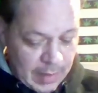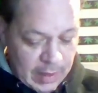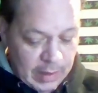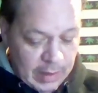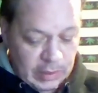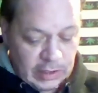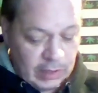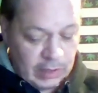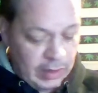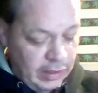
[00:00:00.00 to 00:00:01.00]
There was a
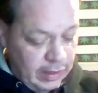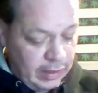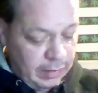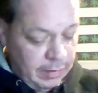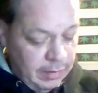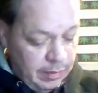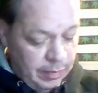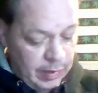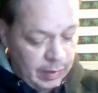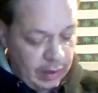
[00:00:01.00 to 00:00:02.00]
survey done
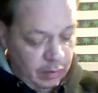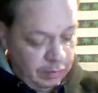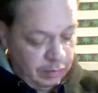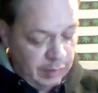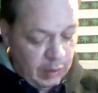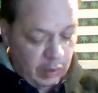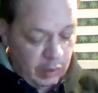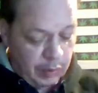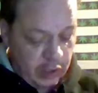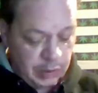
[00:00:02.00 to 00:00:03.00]
where the
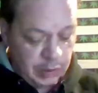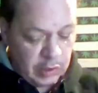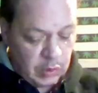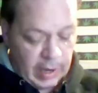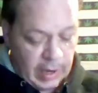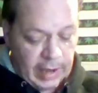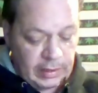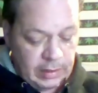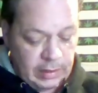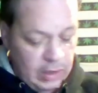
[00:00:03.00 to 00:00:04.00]
participants were
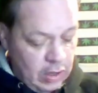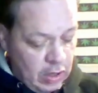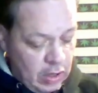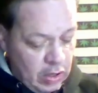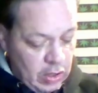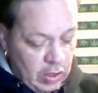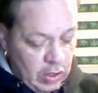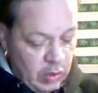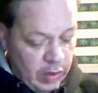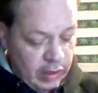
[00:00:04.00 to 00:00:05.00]
asked
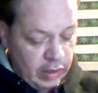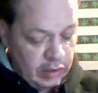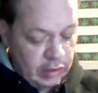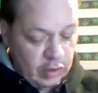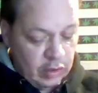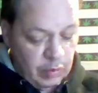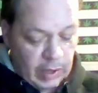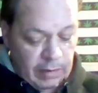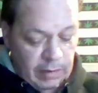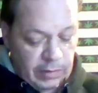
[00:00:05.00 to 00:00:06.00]
who is to blame for the